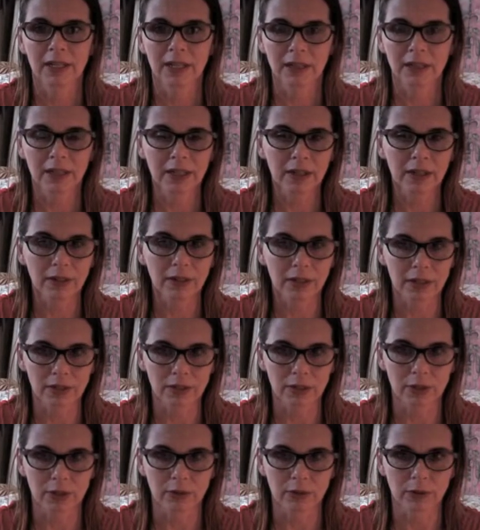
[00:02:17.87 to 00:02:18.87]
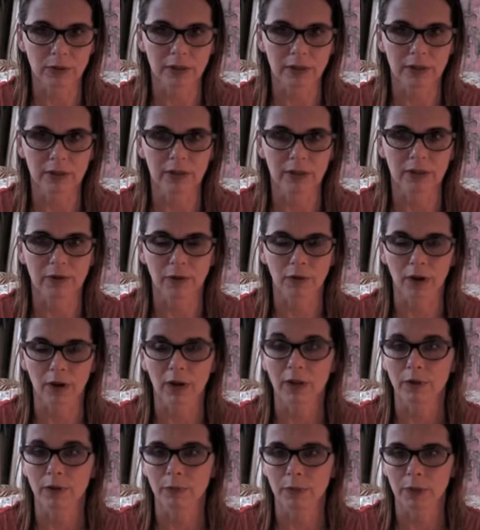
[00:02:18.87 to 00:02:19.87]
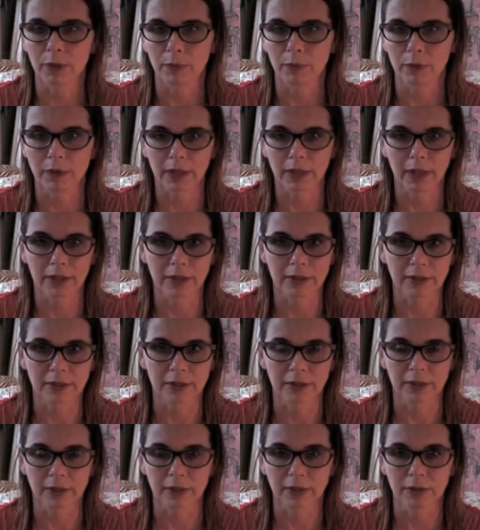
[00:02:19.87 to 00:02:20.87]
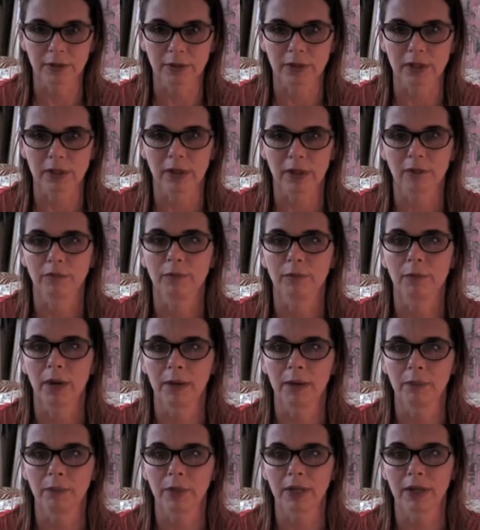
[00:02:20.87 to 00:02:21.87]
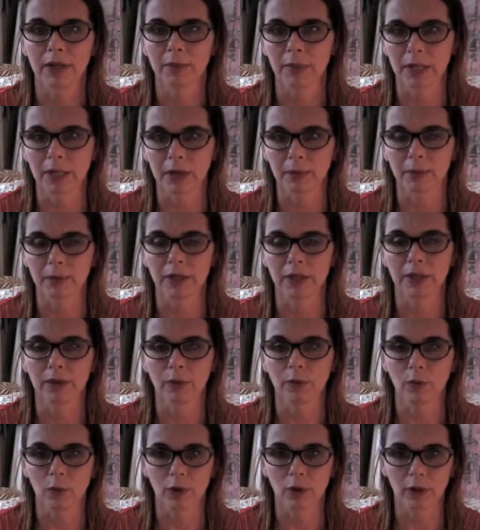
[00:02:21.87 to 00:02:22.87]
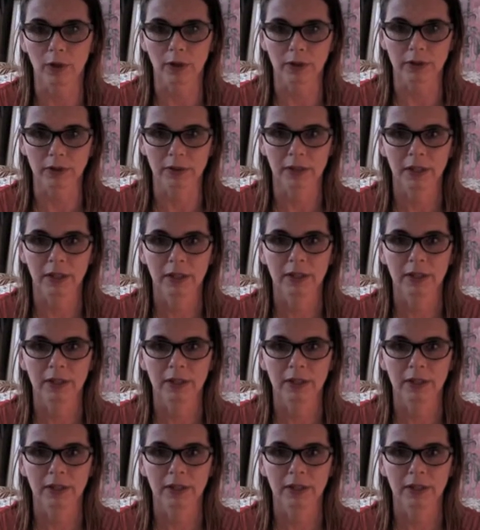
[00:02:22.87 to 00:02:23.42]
legal issues for other people, not necessarily yourself, might be coming up in the world.